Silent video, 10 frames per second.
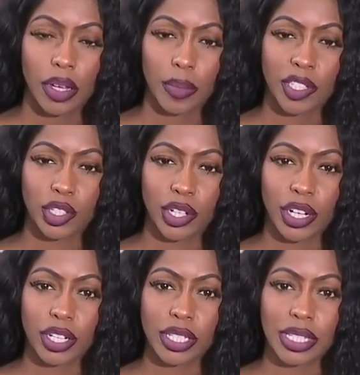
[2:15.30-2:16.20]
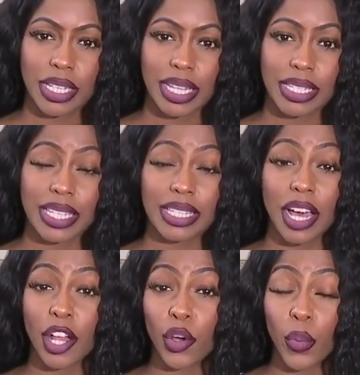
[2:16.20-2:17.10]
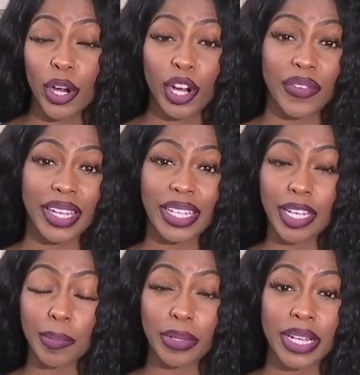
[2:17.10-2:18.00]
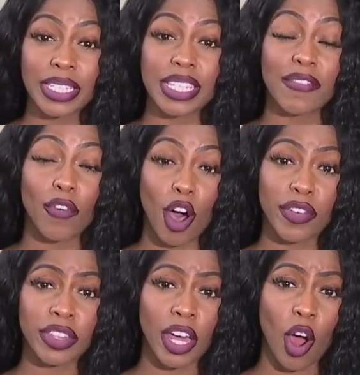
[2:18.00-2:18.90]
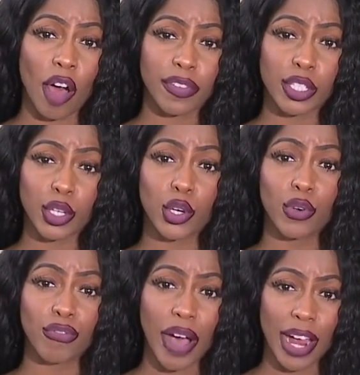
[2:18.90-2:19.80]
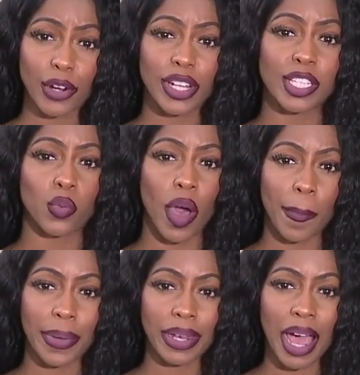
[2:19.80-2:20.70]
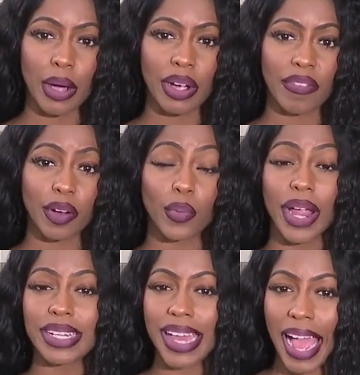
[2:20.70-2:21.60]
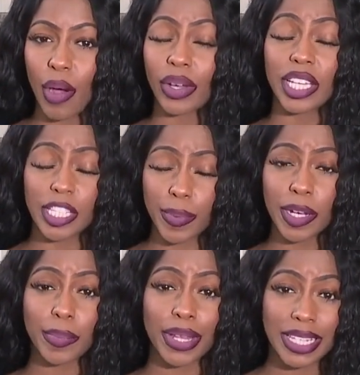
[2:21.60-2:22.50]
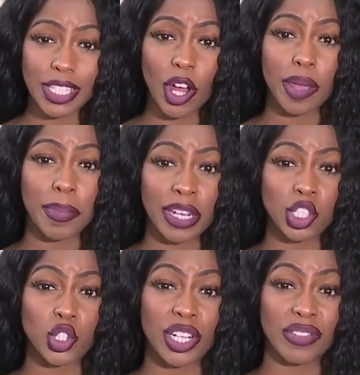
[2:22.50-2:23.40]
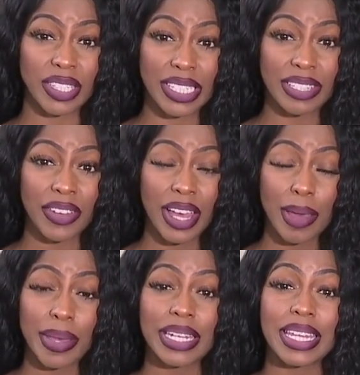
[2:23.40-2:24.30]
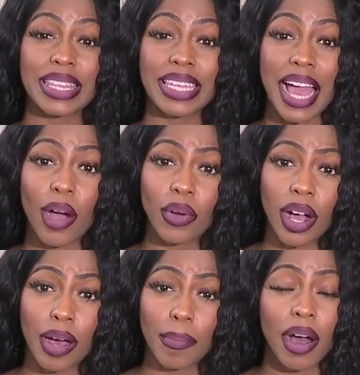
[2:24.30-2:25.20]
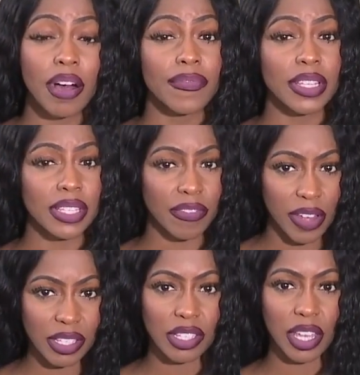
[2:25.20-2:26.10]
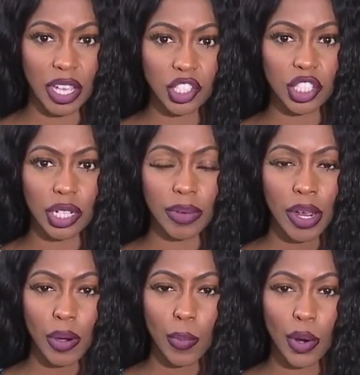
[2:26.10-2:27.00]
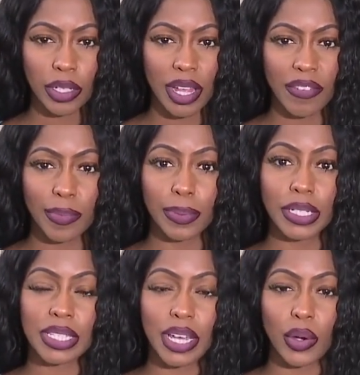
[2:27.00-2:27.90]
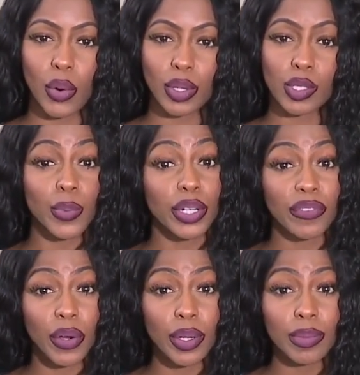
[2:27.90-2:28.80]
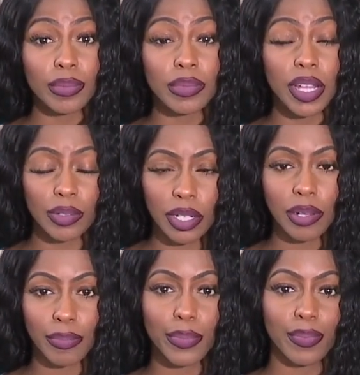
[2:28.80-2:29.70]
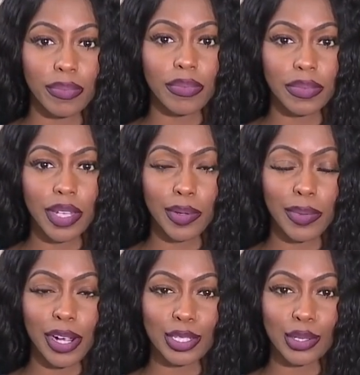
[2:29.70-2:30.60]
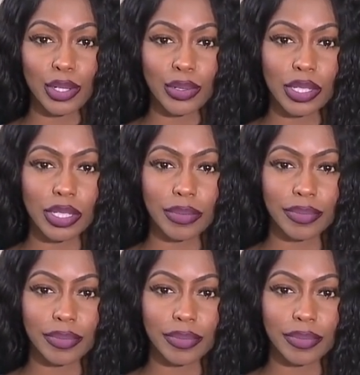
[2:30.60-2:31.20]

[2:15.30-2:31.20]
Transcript: Commissioner Harrison says he's unaware of any complaints involving that officer who fired his weapon. However, right now he's been placed on administrative leave pending the outcome of this investigation. Reporting live at police headquarters, Brittany Berner, downtown. WMARC News.